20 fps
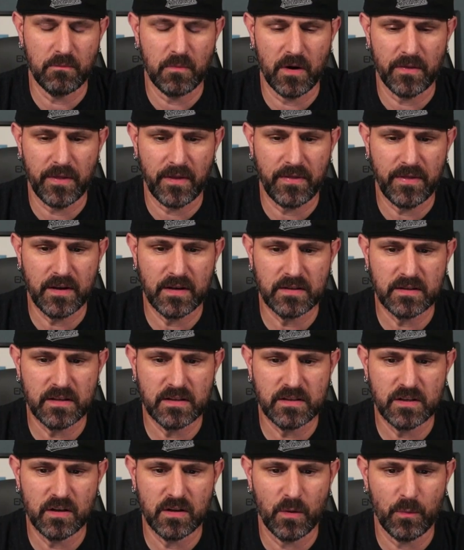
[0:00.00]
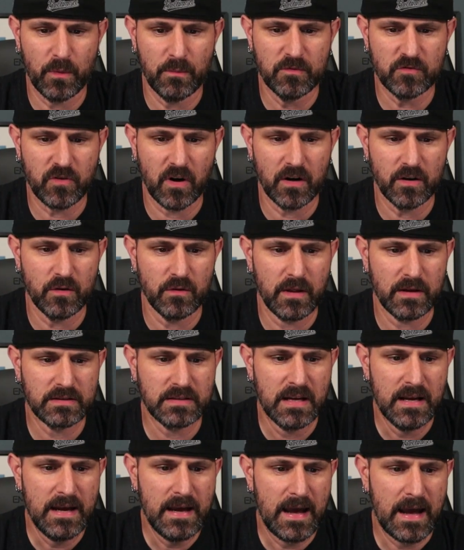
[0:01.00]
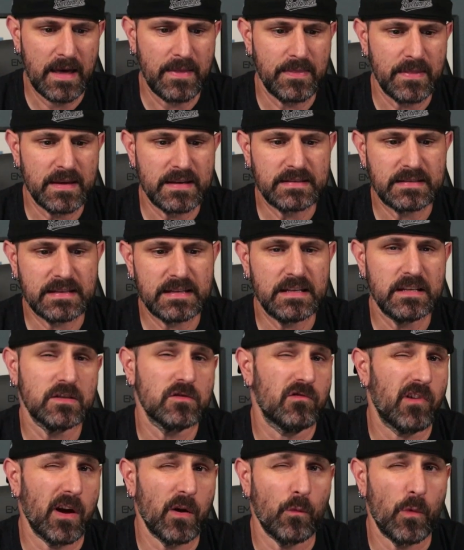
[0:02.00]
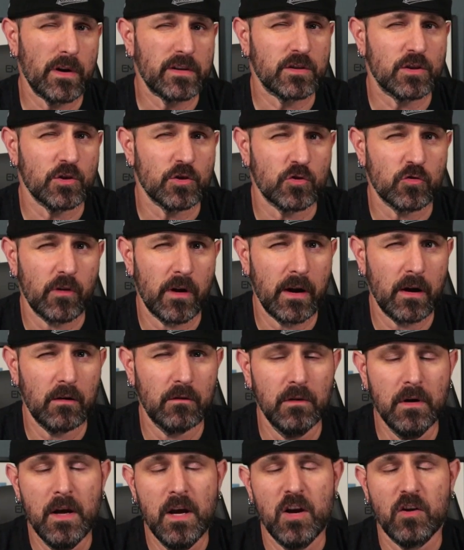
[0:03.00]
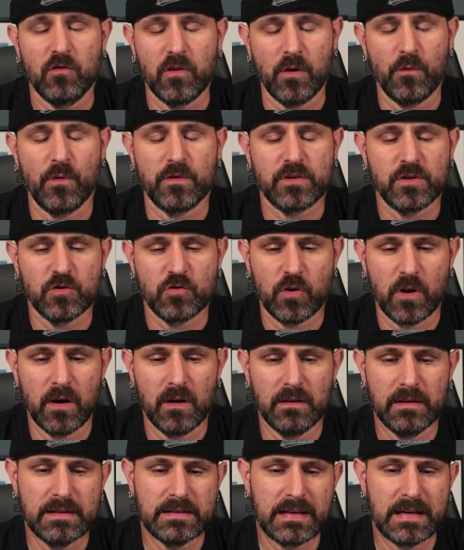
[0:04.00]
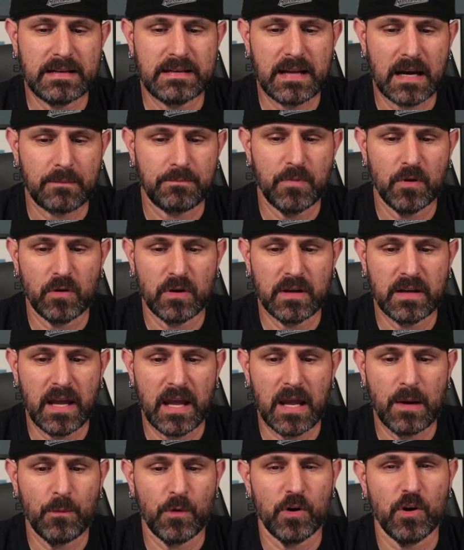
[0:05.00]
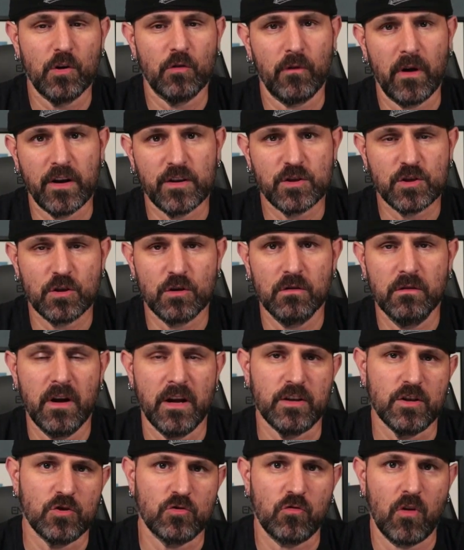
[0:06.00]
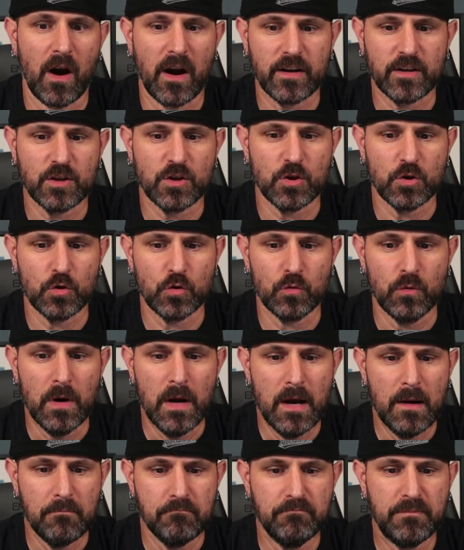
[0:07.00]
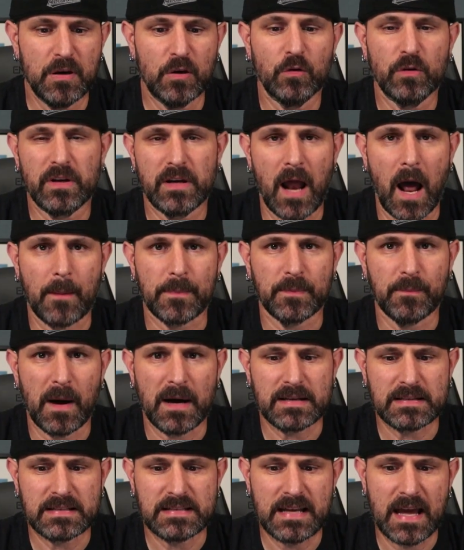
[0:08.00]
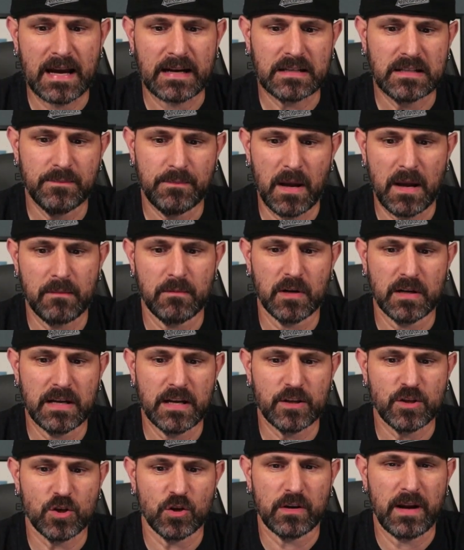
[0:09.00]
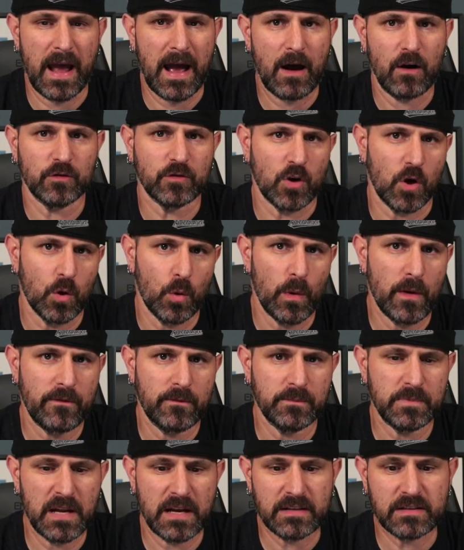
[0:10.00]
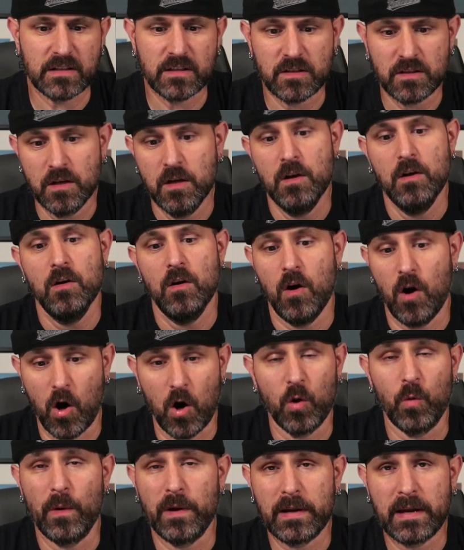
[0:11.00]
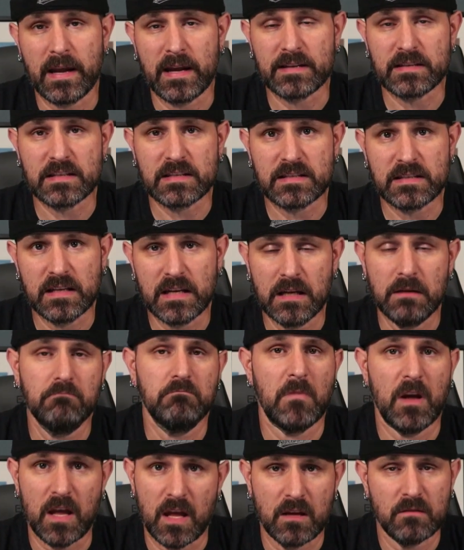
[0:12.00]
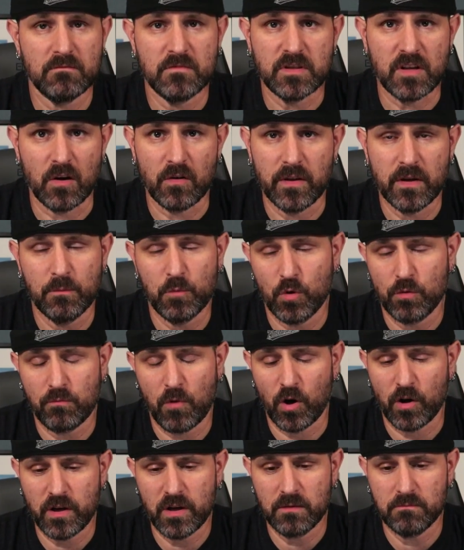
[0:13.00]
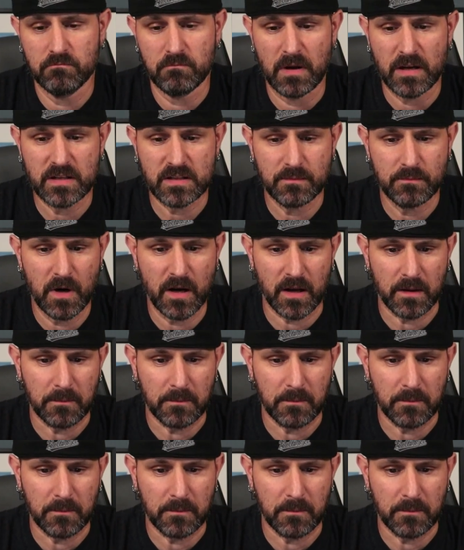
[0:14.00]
I think, this year that we've been trying to do this, and this is Great Western Trail. Great Western Trail is a deck building game where you're a rancher and you're trying to build an optimized deck to be able to get your cows all the way from Texas all the way to Kansas City and sell them on market and make some money.